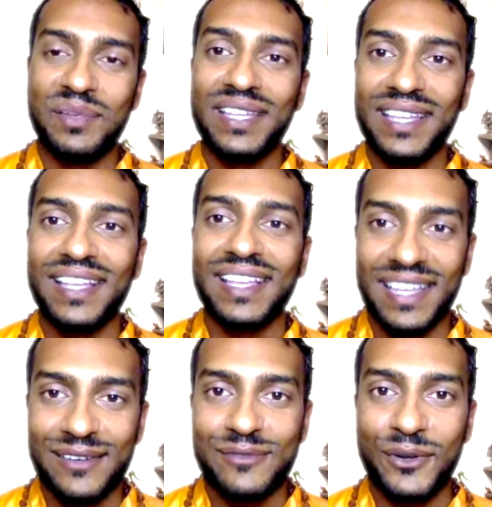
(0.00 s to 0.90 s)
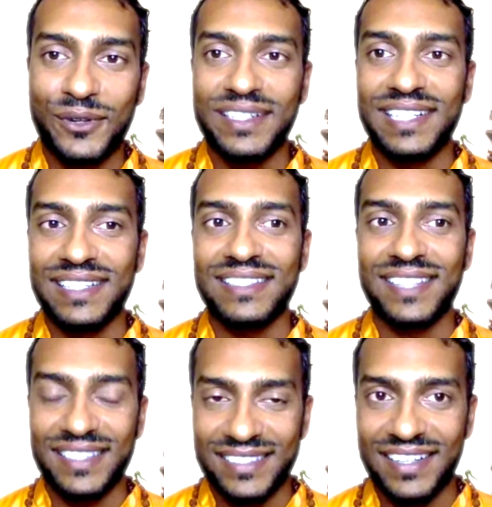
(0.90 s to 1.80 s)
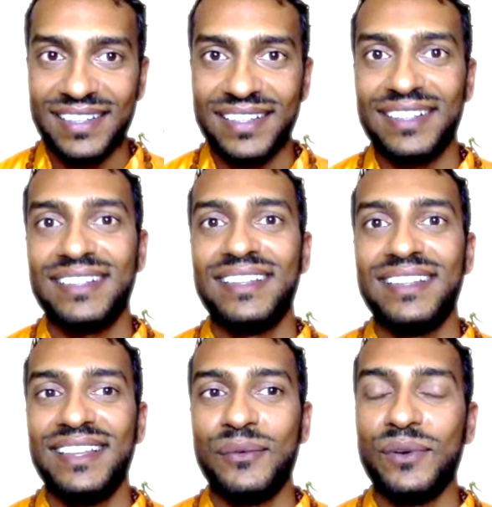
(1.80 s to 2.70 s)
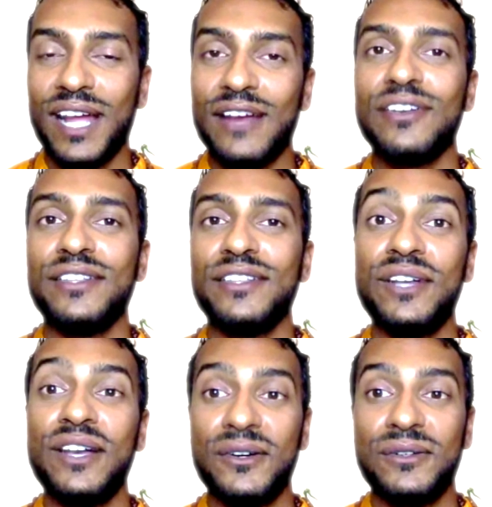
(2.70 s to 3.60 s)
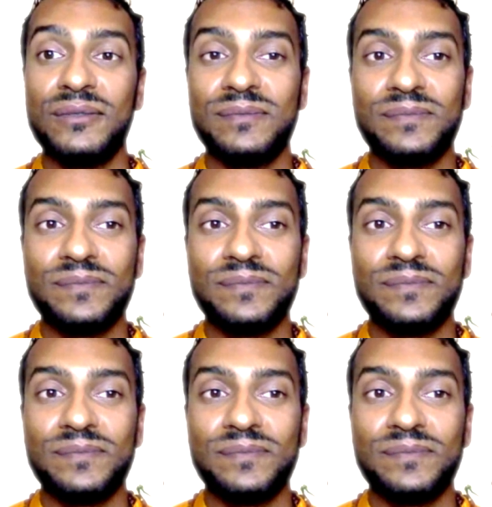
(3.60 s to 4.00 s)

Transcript: being enfolded in satsanga wherever you go.